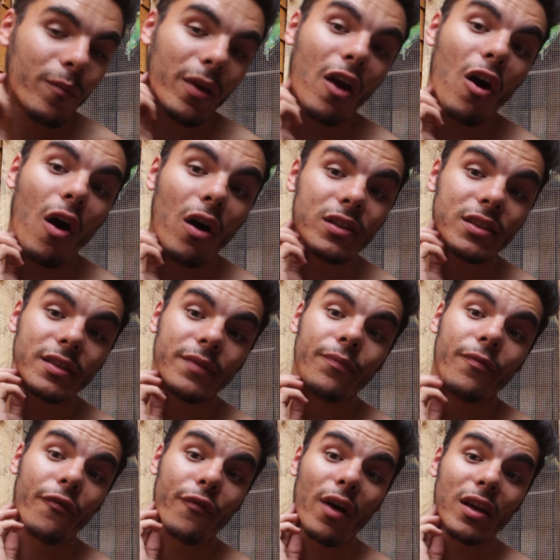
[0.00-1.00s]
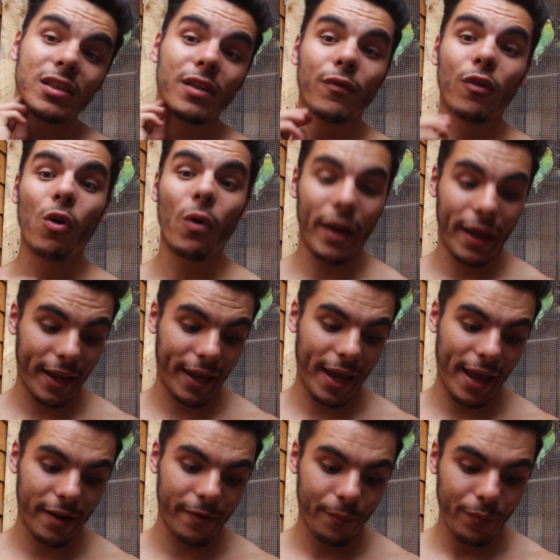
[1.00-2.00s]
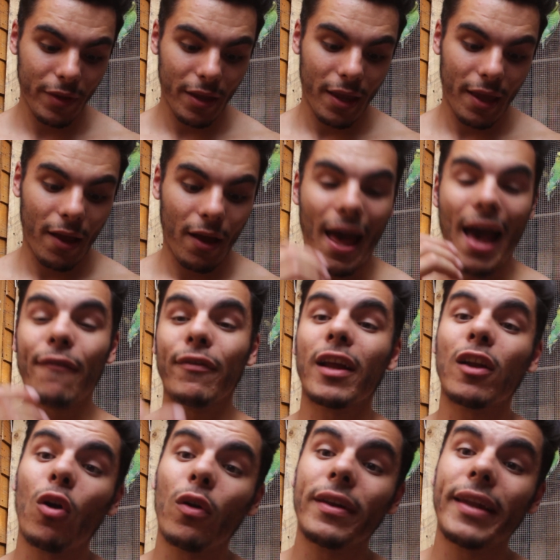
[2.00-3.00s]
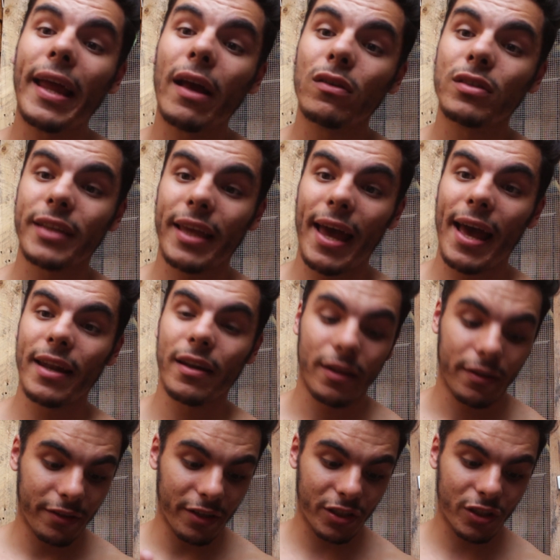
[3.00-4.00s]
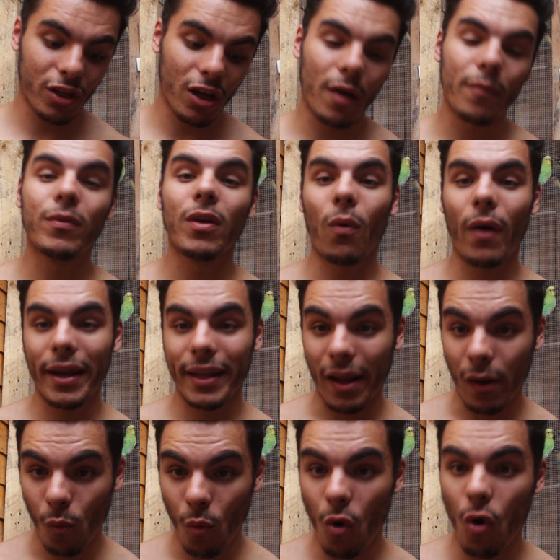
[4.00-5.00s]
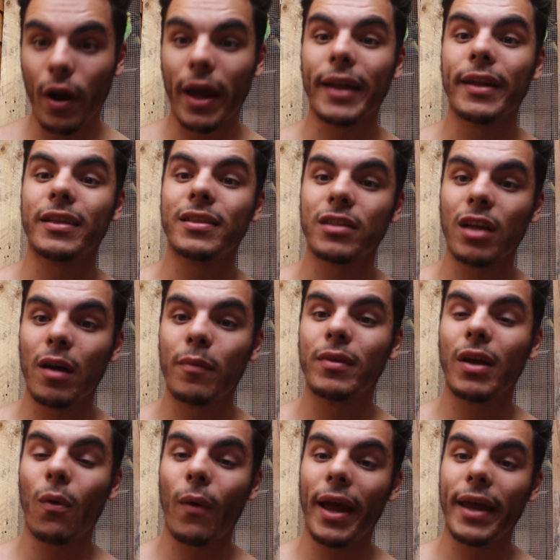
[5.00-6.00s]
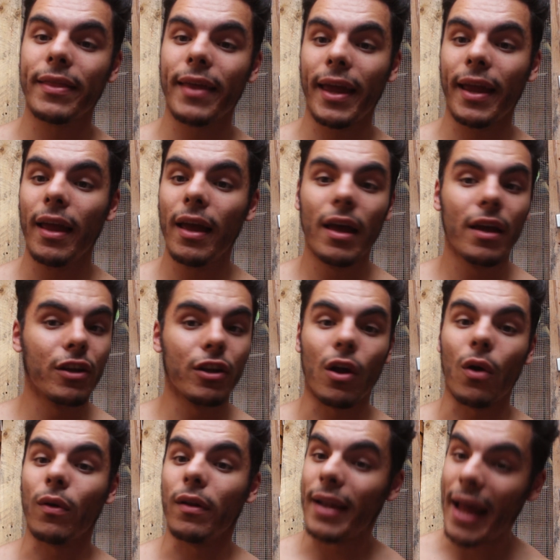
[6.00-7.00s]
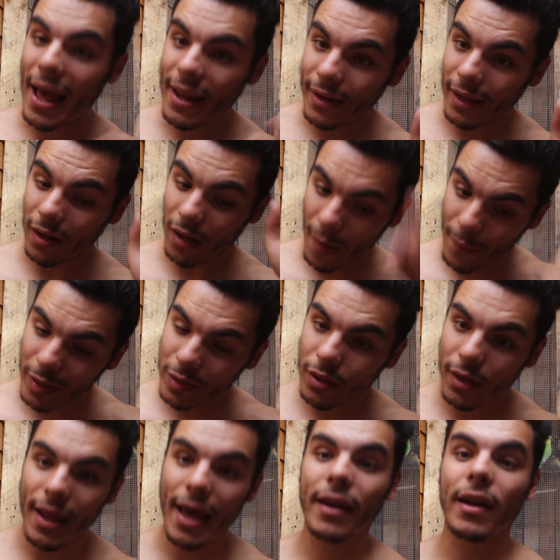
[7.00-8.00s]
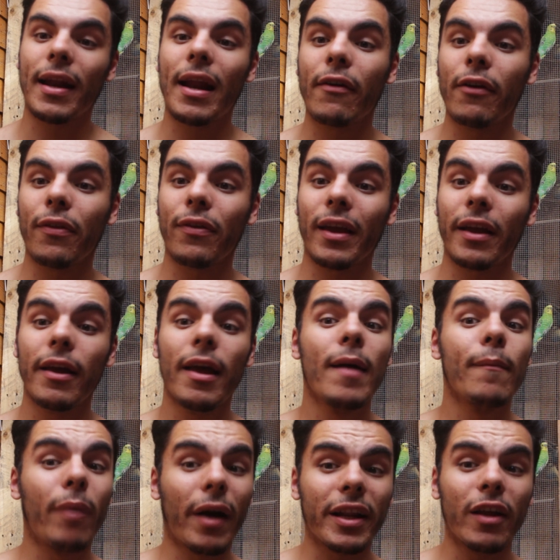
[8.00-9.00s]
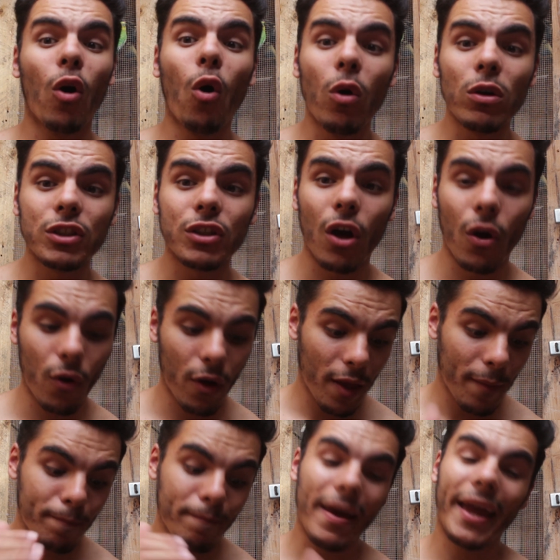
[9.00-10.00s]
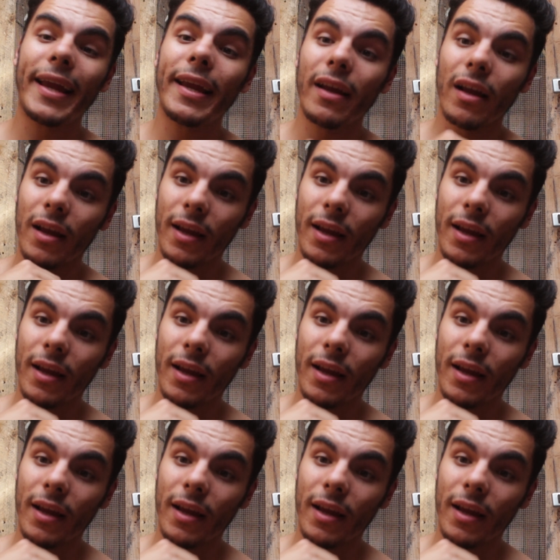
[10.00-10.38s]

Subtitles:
because first of all, having long nails can disturb the way they walk and disturb the way they, you know, come into land and everything. But it also may